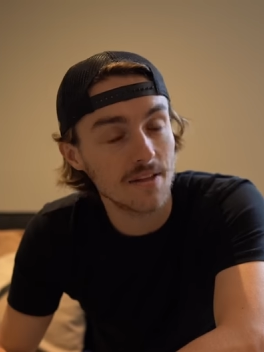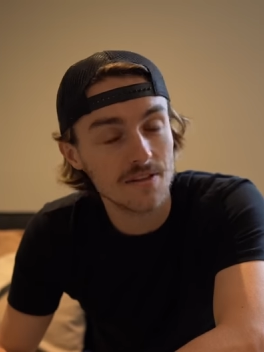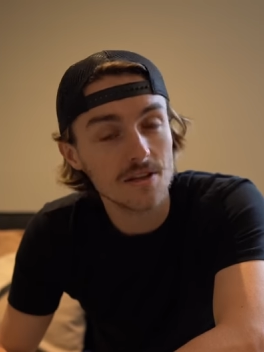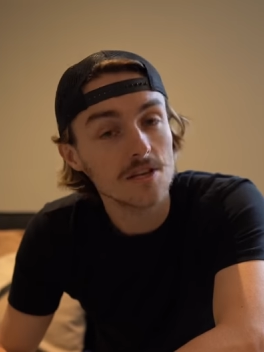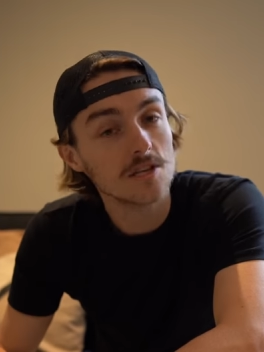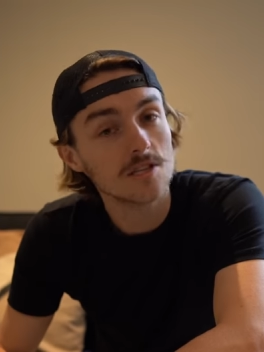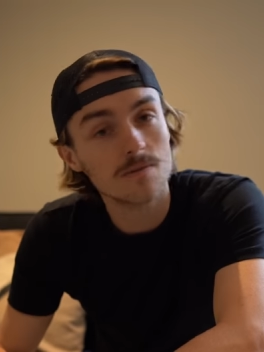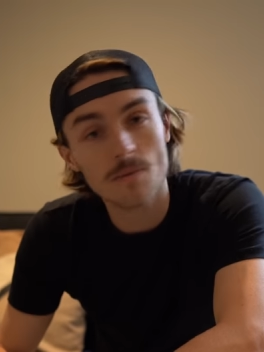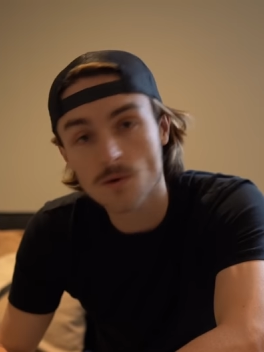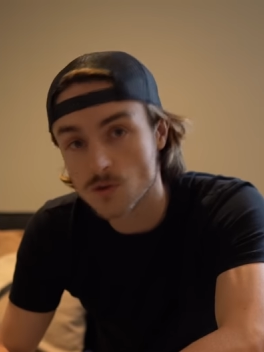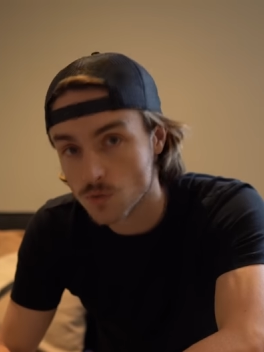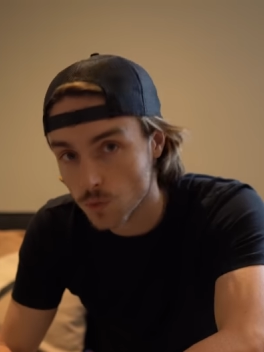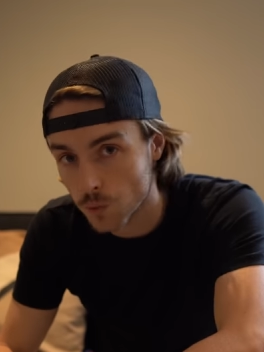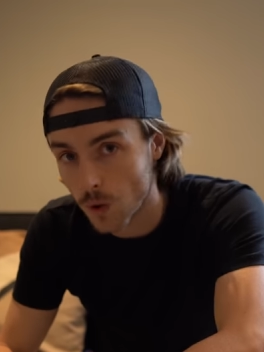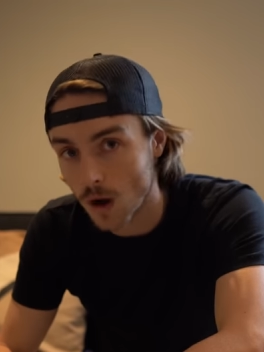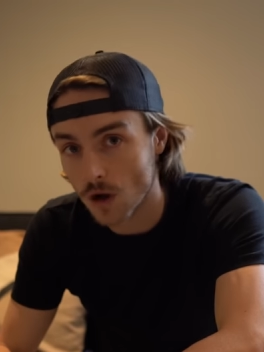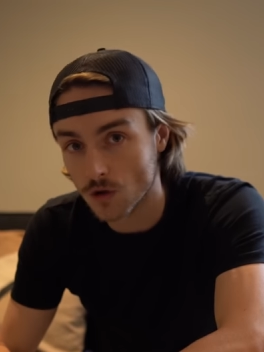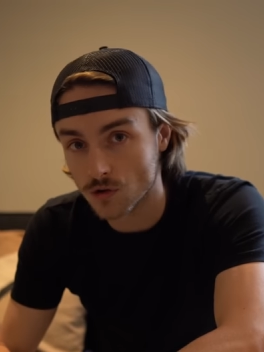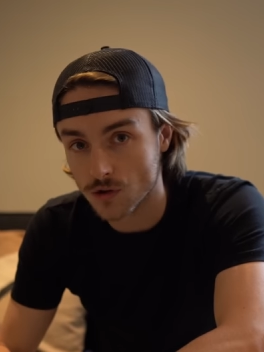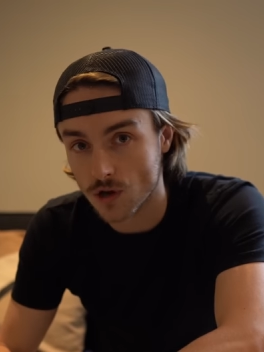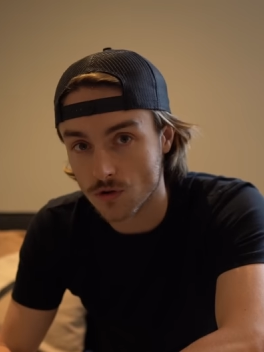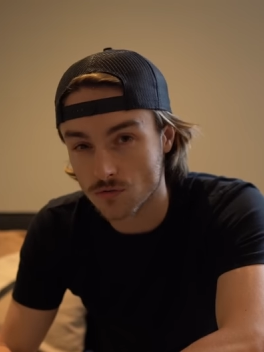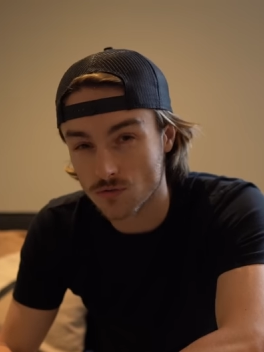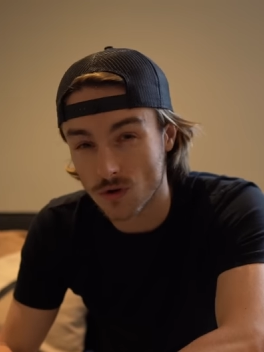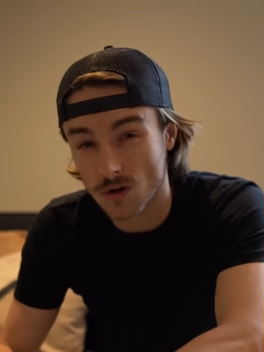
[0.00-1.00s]
think it's the most
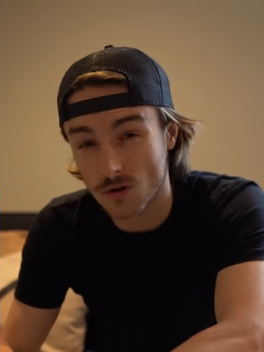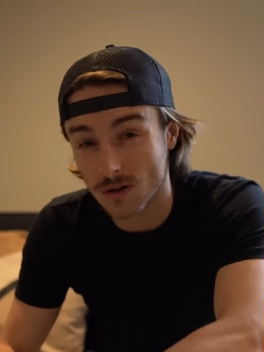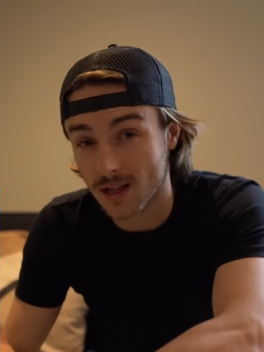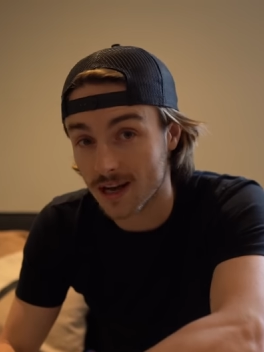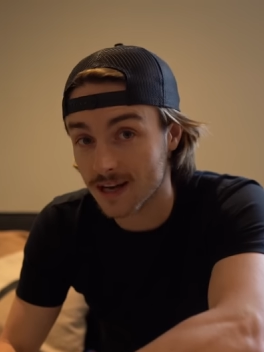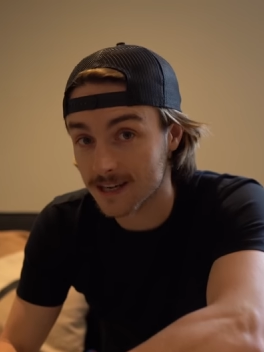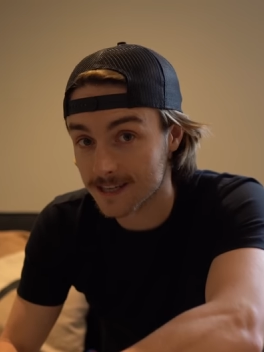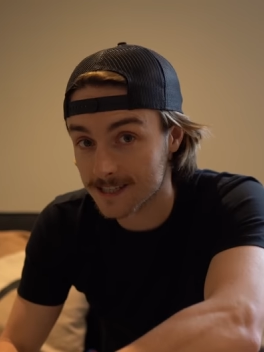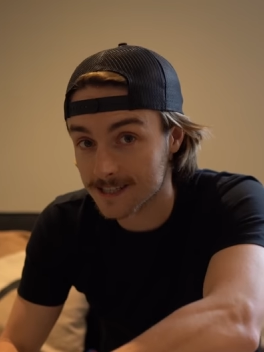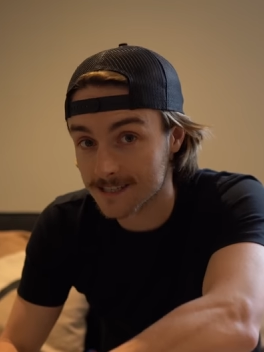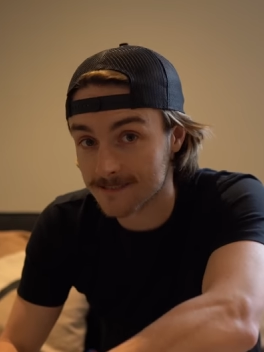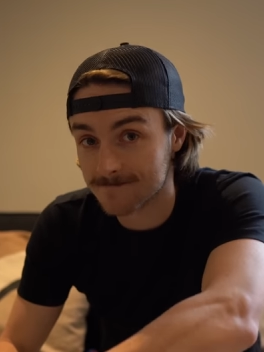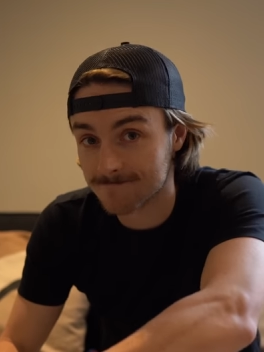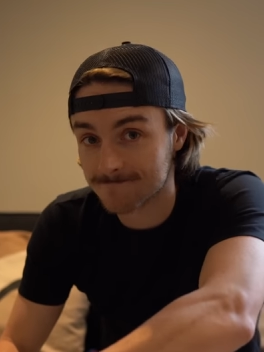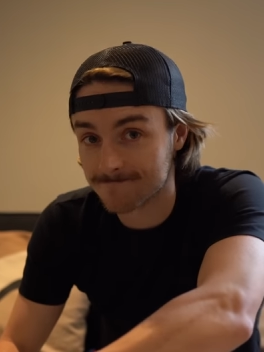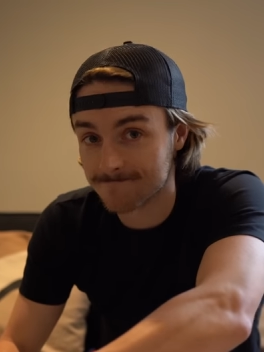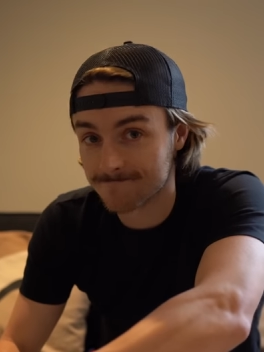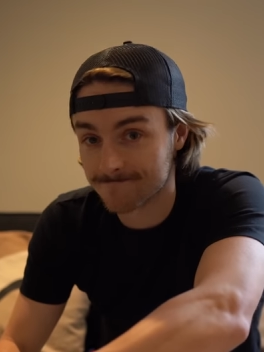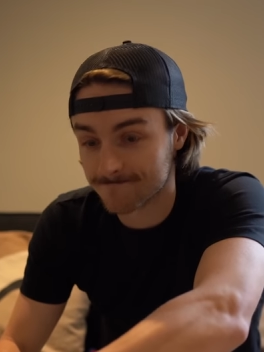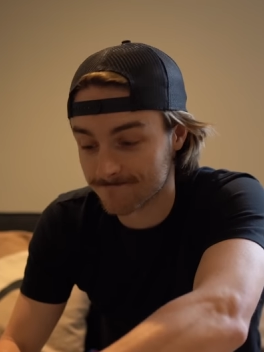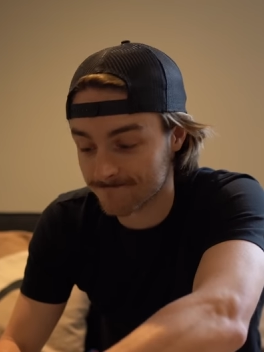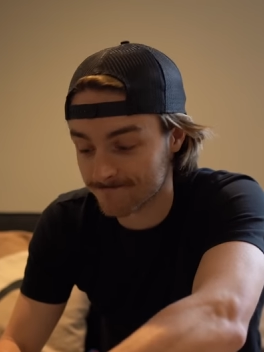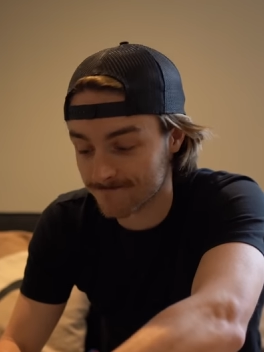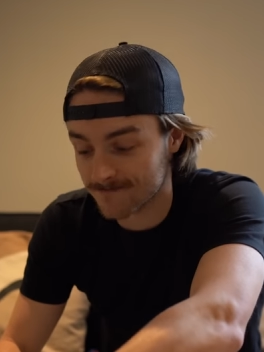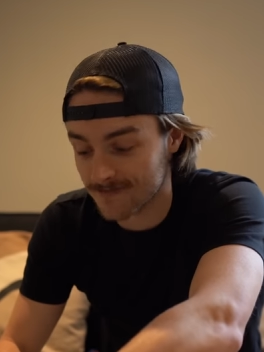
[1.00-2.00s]
well-known Rolex
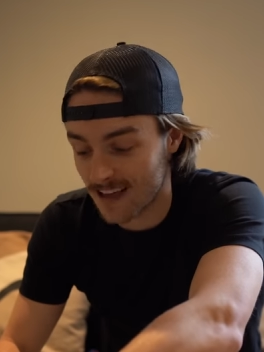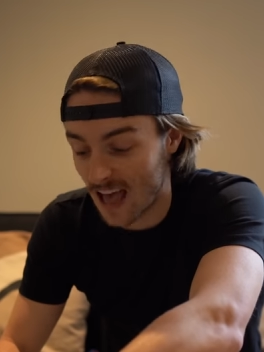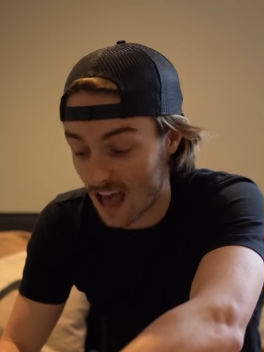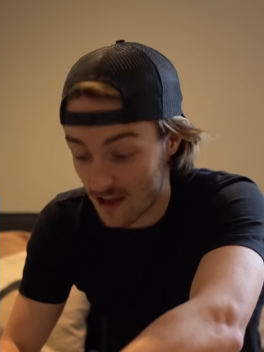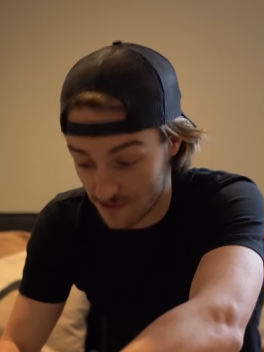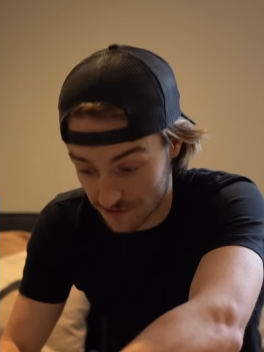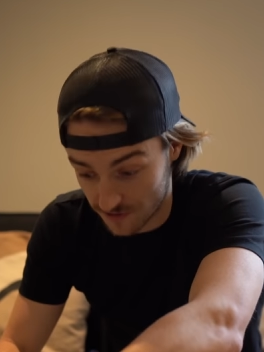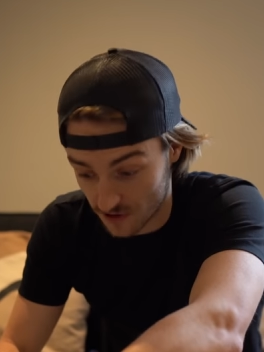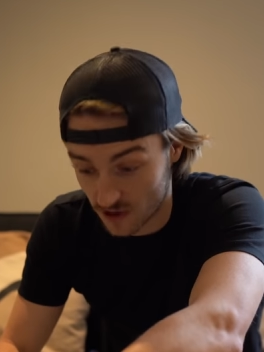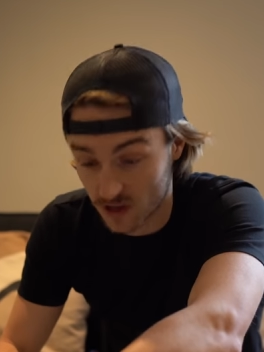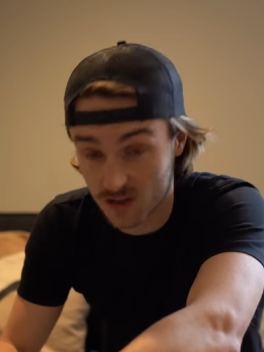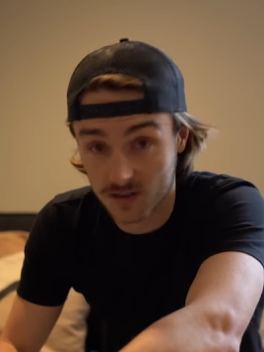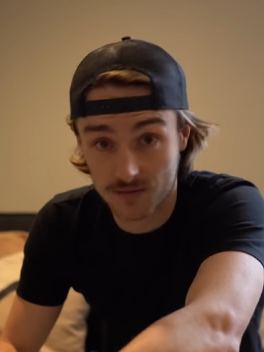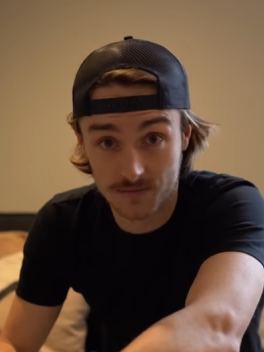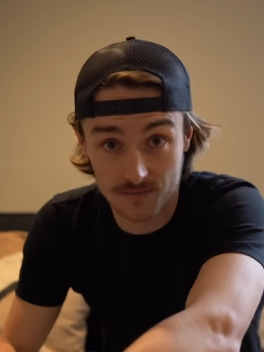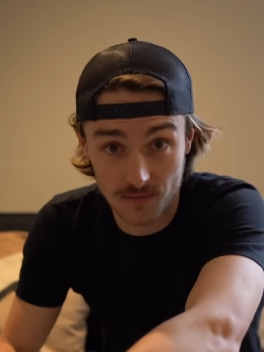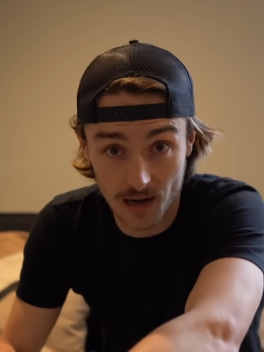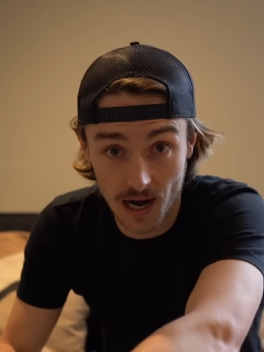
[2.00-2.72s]
ever.